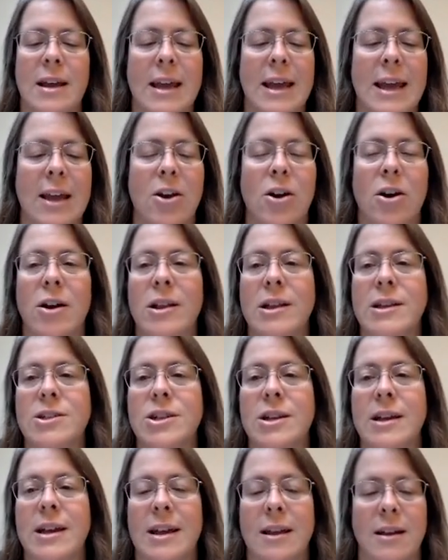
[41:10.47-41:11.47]

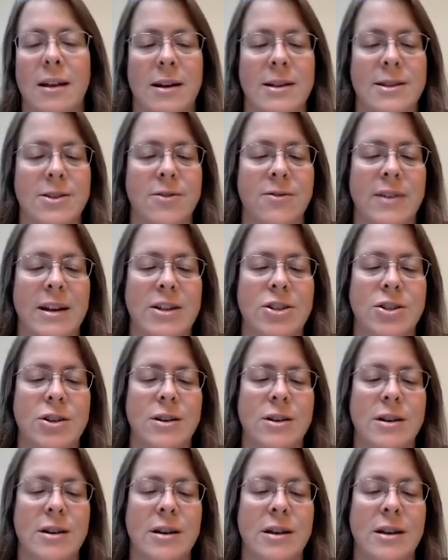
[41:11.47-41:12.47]
ecology, and
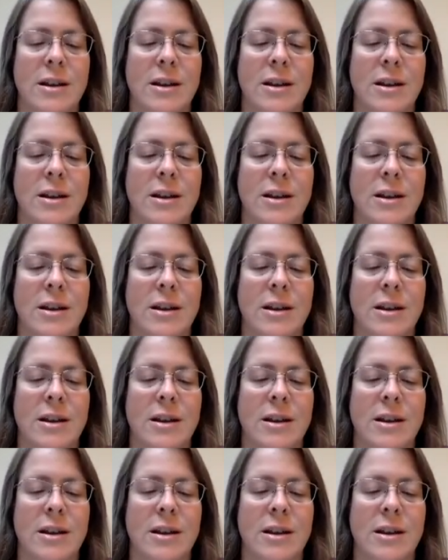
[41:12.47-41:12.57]
conservation.